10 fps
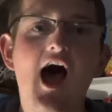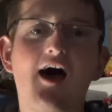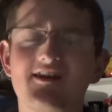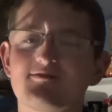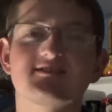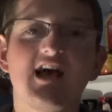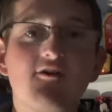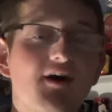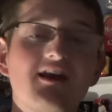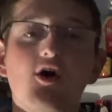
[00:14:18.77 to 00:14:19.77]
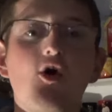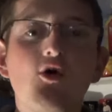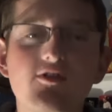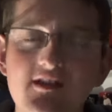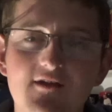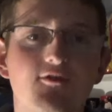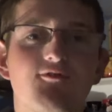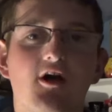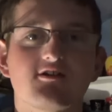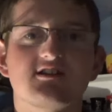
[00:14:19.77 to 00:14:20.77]
Uh, that's myself and all the different
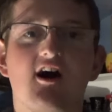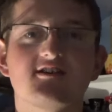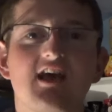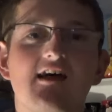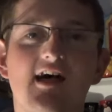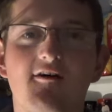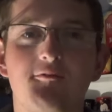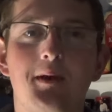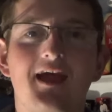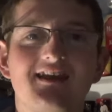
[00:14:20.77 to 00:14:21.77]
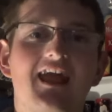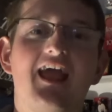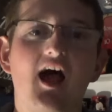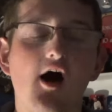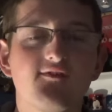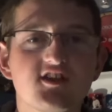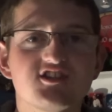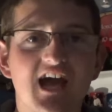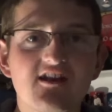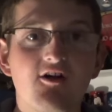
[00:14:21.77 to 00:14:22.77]
vlog stars that have appeared here on the
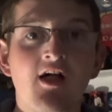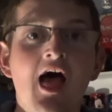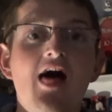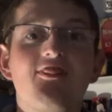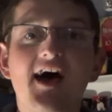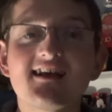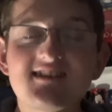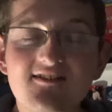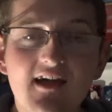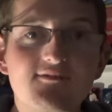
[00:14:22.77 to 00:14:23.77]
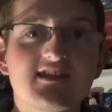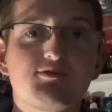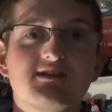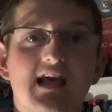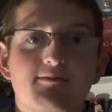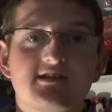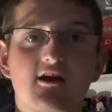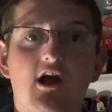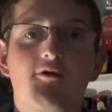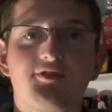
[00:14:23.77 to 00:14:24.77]
channel. That's it then for this week's
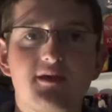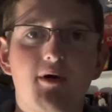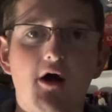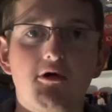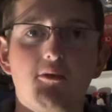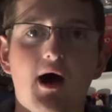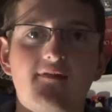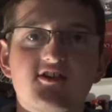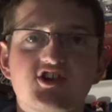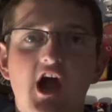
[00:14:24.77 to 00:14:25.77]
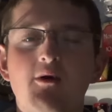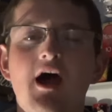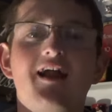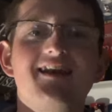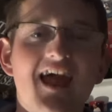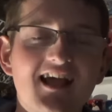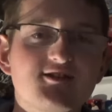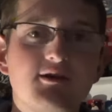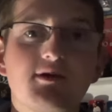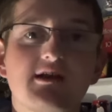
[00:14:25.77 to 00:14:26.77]
episode of Theme Park Worldwide, the show. Next
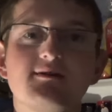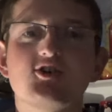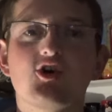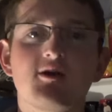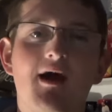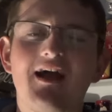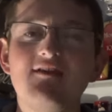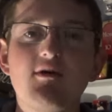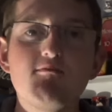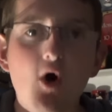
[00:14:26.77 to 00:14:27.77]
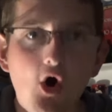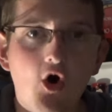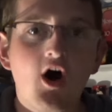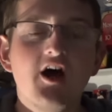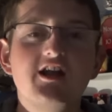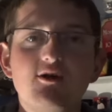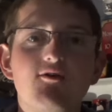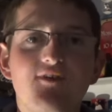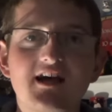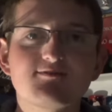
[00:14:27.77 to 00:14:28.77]
week, we're going to be talking about even more new
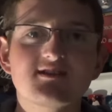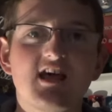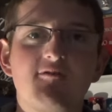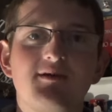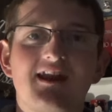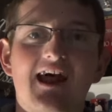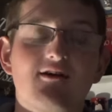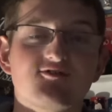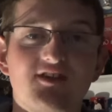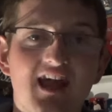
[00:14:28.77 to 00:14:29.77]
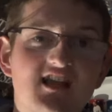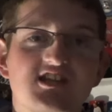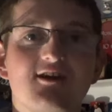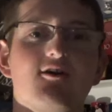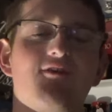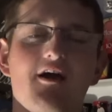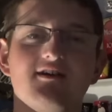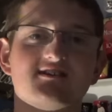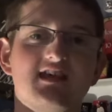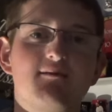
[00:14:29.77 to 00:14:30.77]
investments that have been announced for next year at
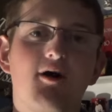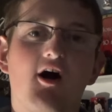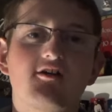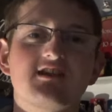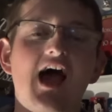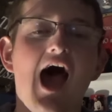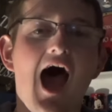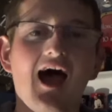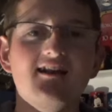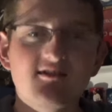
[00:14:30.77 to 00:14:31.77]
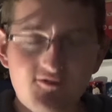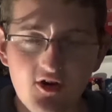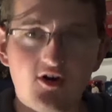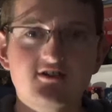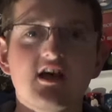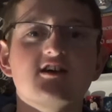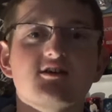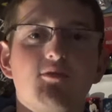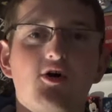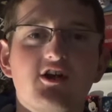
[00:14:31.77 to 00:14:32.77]
various theme parks and, of course,
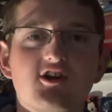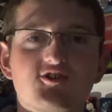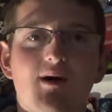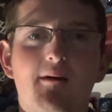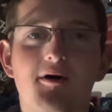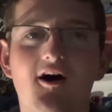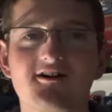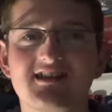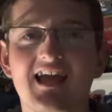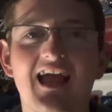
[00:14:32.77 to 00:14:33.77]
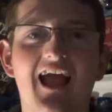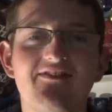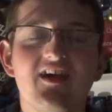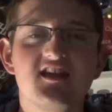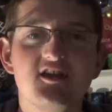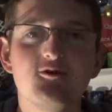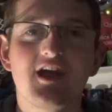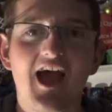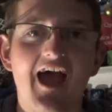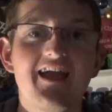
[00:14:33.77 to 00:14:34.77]
some more news from our parks here in the
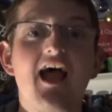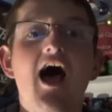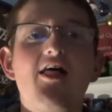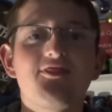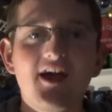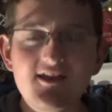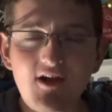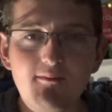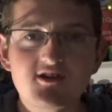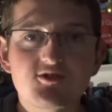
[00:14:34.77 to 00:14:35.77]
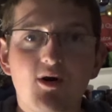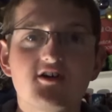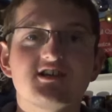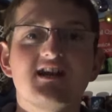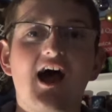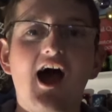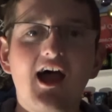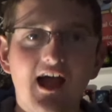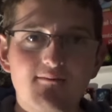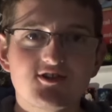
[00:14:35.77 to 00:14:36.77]
UK. Thank you very much for watching. I
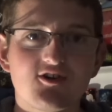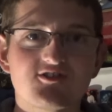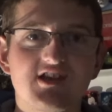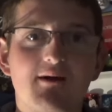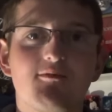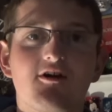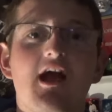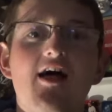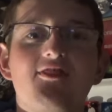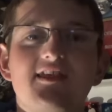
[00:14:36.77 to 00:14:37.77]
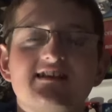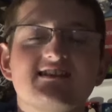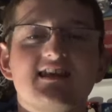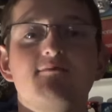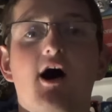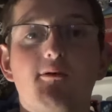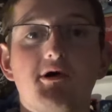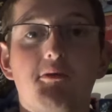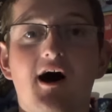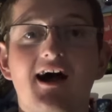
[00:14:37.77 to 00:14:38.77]
am Shawn Sanbrooke. This is Theme Park
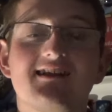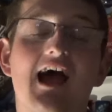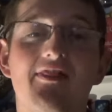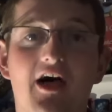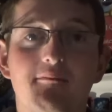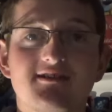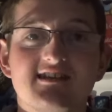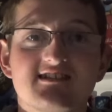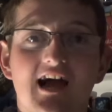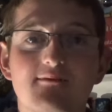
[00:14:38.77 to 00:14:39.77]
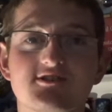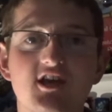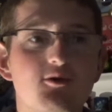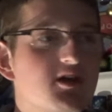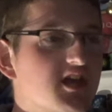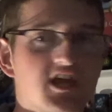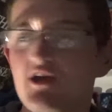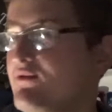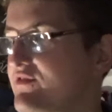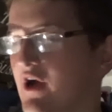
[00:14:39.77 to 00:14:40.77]
Worldwide, and that means it's time to
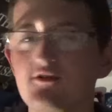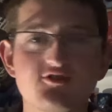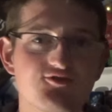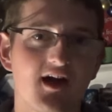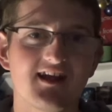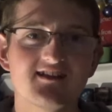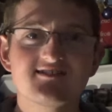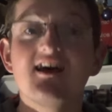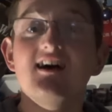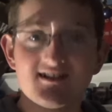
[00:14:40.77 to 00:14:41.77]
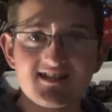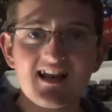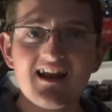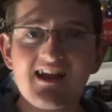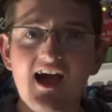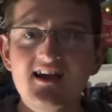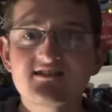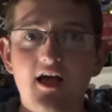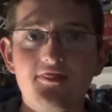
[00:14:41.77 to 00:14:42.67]
cue those credits. See you later, guys.